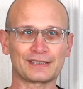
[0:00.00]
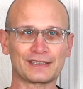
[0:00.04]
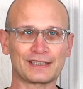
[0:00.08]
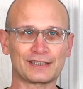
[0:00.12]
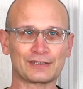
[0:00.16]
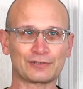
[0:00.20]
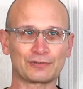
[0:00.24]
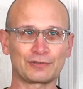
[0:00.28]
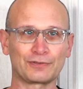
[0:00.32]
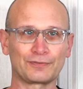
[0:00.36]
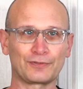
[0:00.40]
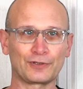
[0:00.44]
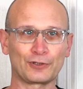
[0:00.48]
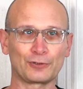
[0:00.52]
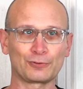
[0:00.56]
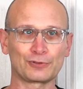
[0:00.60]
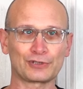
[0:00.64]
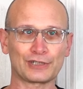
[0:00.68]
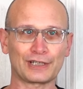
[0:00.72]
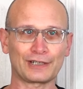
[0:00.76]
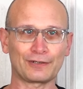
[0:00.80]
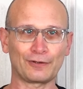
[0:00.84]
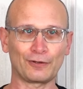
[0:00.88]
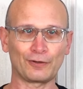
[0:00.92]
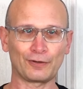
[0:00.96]
Darts Review
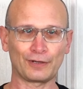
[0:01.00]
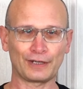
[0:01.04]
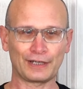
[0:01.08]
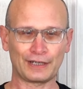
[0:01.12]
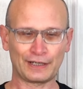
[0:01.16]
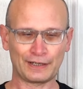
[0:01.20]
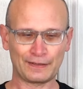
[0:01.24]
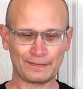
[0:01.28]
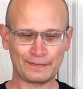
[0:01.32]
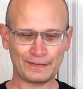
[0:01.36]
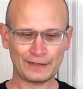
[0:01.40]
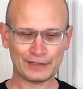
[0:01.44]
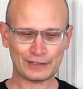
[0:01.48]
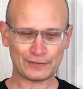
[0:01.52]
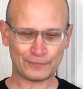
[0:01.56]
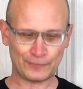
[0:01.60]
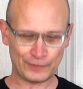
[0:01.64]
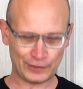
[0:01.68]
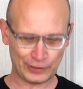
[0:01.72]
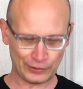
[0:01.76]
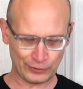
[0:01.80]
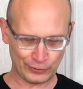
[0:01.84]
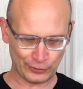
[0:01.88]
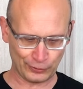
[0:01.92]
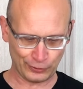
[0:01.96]
Channel. In this
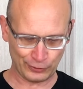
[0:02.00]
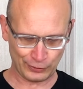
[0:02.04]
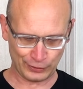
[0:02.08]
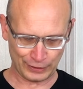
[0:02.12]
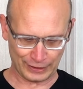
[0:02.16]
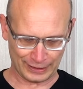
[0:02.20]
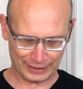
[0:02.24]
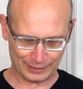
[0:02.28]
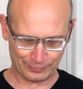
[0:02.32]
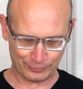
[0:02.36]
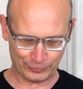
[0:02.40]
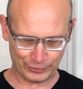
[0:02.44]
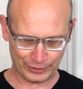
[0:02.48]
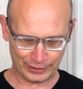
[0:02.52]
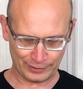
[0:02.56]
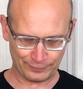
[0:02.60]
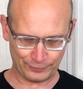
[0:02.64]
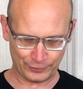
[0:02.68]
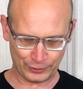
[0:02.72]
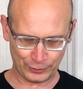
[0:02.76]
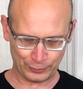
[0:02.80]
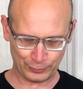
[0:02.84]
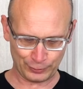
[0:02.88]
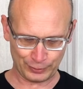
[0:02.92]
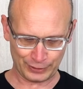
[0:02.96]
video I'm
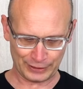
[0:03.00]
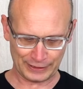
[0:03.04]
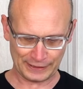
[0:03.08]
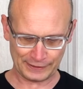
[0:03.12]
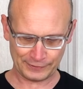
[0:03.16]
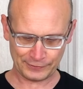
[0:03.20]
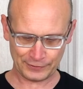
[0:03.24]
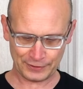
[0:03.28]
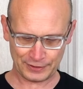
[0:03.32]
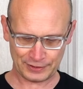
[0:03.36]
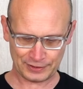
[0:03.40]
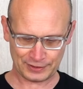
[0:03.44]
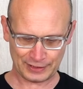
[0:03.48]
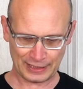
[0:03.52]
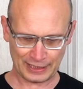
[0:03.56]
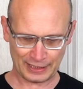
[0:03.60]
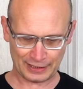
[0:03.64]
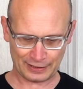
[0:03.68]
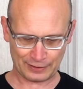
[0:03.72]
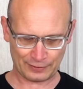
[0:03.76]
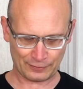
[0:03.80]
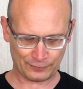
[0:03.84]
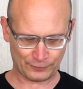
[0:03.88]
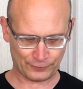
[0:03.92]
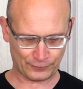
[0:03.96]
reviewing another
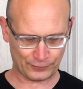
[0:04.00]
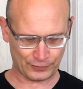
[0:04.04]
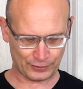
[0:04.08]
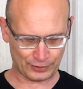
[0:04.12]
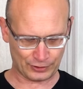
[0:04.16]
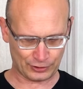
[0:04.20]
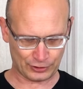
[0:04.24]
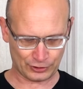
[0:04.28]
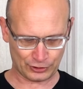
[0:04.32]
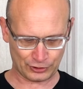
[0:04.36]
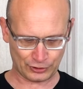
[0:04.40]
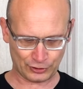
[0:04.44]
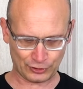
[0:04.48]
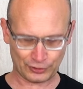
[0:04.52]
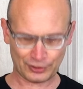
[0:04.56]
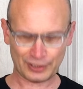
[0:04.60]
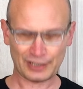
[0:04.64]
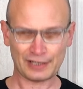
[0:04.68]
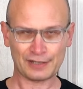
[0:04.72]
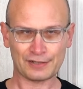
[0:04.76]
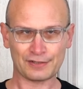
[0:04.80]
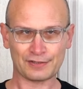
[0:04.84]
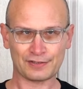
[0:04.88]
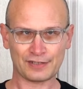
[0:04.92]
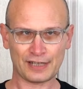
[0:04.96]
set for the Shot
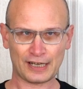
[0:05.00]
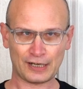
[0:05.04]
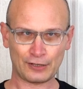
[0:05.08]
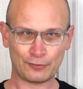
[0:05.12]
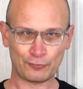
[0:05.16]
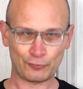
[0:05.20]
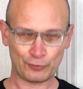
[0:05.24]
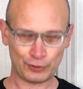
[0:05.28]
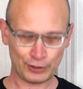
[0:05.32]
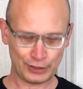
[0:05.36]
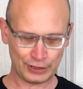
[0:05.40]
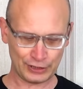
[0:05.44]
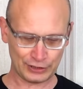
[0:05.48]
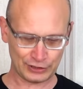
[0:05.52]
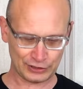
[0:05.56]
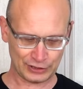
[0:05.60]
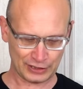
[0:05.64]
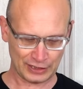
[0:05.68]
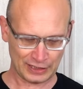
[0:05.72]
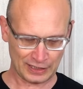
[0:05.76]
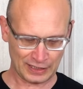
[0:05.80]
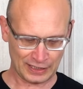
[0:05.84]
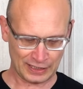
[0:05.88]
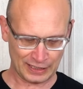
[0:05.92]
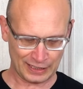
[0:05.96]
Zen range,
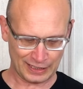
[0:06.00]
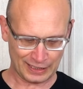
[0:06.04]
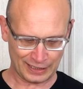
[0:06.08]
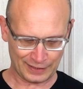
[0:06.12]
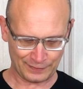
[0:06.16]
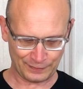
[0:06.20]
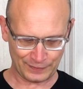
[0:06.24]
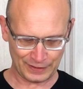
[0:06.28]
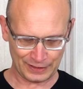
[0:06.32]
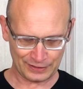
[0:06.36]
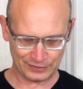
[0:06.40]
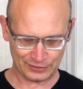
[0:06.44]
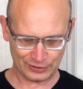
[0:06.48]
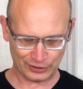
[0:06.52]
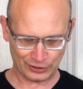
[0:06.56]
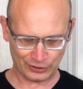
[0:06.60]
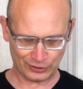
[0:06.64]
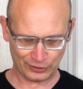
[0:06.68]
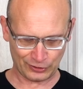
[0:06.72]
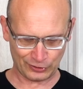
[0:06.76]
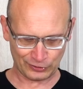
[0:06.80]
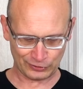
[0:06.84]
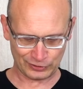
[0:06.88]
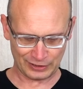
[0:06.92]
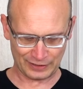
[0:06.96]
and these are
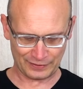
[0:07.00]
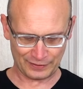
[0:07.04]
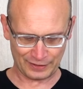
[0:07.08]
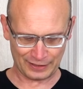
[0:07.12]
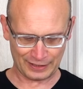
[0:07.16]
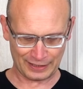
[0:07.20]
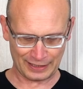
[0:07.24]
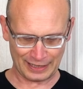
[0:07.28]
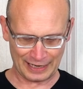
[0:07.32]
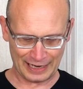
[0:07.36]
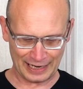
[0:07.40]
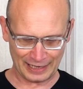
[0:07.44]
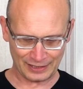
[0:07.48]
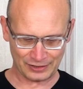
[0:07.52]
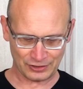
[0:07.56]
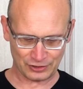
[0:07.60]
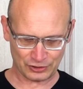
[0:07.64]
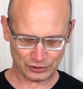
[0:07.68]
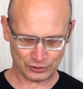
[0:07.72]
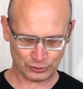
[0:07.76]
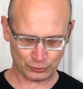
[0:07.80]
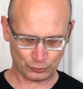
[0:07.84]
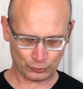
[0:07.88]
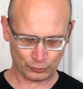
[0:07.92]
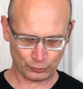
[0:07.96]
called the
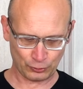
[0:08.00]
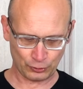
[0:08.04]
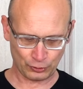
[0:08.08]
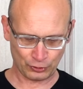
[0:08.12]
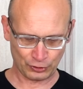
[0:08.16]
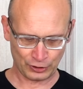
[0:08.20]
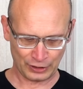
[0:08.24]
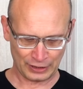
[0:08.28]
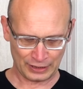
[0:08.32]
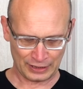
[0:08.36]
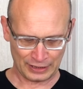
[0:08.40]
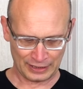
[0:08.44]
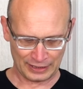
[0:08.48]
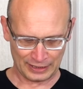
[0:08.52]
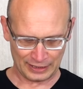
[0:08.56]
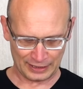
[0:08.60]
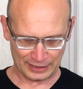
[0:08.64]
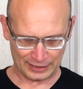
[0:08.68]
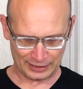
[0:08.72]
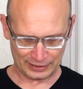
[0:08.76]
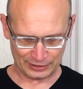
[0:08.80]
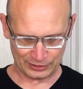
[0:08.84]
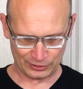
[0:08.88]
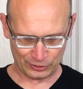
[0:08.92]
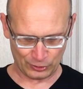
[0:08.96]
ENSO,
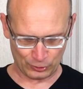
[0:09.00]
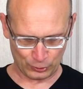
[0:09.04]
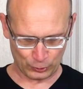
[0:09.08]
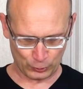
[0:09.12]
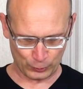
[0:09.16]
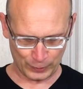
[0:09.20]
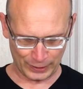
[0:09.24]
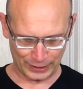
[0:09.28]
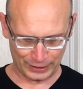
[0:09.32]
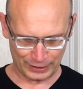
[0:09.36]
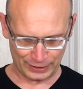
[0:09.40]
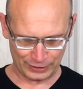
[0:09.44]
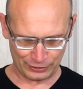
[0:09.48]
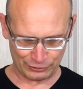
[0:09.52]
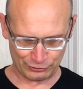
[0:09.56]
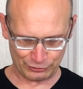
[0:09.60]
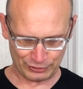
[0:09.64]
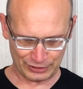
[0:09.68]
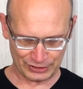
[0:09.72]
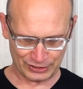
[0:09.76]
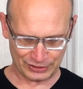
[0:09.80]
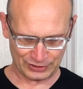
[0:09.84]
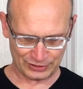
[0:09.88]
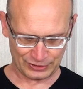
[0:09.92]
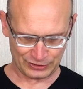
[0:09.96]
and got quite an
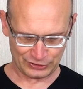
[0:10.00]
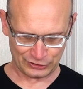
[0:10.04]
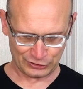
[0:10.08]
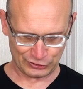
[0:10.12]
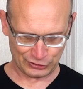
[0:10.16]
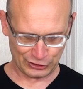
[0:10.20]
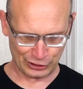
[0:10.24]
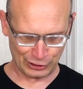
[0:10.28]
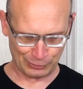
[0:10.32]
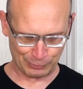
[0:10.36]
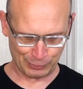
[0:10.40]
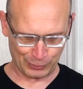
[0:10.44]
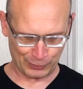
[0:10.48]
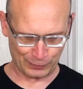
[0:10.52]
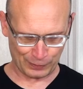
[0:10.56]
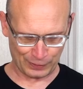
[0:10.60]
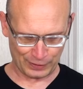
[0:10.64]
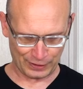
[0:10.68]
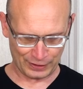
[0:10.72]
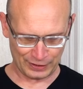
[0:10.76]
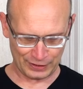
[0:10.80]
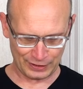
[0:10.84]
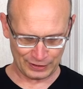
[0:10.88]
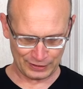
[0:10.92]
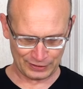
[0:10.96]
interesting shape on
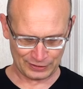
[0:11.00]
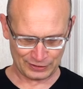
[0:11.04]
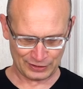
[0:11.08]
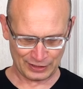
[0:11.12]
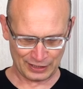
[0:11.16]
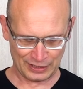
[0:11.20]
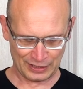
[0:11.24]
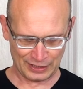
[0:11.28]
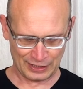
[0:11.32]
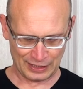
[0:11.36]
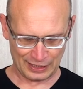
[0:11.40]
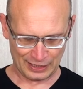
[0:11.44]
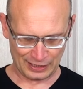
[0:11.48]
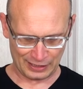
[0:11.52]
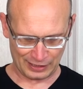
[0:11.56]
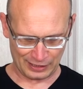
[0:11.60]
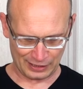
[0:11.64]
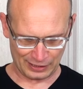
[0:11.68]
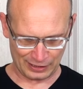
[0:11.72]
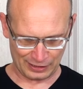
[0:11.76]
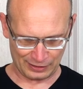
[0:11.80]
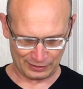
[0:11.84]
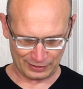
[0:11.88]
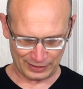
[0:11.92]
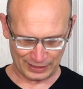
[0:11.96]
these.
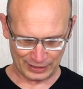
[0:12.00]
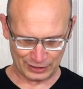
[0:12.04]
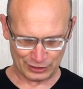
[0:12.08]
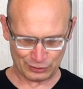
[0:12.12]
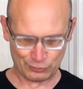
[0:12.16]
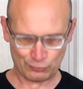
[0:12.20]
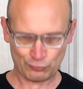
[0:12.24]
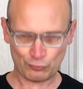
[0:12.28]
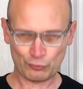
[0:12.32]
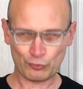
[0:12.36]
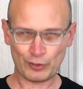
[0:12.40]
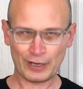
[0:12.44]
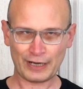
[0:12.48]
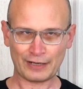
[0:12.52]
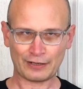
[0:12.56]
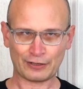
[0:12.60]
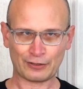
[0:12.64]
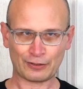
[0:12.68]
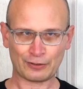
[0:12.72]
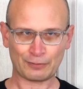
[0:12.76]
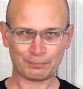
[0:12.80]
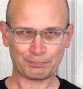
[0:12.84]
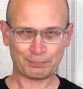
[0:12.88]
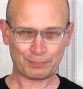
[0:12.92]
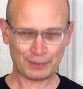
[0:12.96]
Nice red
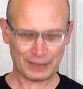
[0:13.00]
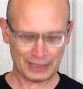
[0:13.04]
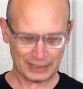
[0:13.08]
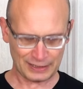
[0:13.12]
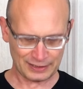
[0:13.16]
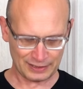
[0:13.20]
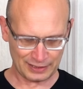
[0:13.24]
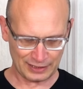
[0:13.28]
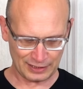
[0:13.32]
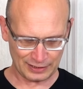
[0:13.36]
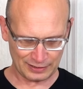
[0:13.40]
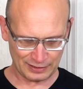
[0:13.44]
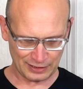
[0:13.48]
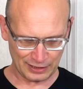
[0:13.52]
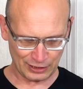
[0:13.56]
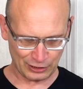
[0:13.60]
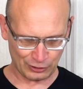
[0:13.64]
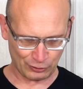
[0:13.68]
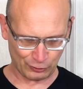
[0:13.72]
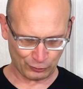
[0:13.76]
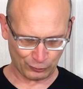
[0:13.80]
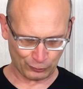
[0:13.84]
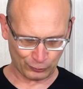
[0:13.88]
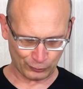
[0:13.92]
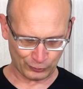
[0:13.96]
PCT
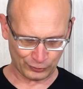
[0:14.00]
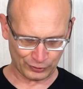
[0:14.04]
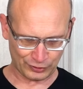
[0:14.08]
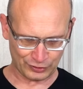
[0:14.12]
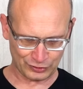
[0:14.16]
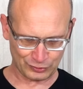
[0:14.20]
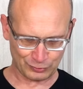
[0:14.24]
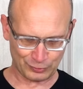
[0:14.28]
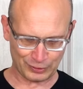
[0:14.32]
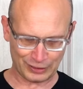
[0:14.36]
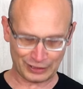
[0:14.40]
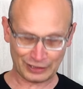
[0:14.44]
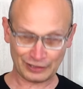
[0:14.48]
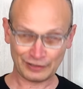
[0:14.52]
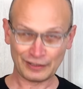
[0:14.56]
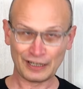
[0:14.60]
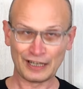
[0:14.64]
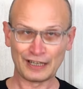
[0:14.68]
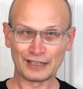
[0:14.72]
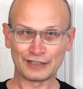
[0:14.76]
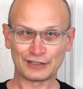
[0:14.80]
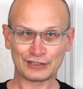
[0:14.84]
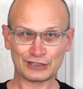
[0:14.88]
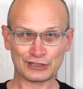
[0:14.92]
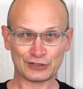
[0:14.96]
coating as well,
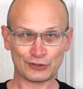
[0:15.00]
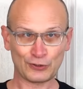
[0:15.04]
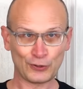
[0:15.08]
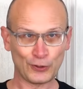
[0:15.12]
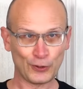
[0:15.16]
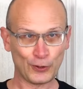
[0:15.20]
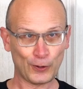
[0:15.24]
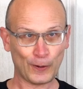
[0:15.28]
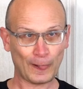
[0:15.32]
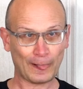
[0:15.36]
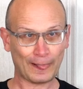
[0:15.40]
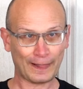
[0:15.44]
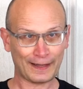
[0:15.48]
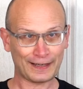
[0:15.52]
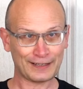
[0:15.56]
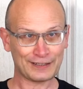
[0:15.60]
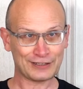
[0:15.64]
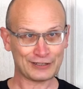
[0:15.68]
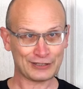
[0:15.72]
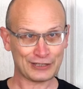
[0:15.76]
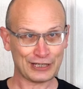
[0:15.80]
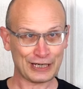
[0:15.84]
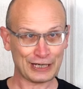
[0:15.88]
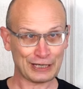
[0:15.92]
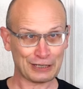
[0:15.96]
so let's
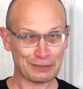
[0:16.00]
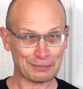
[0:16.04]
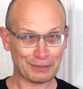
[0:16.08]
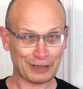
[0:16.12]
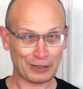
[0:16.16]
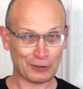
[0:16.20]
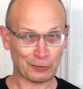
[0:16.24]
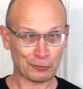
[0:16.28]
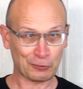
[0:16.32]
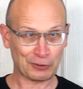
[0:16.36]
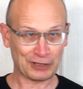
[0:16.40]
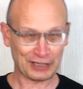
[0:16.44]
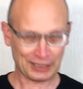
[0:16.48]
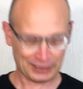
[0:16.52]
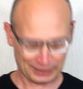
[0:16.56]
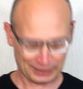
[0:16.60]
check them out.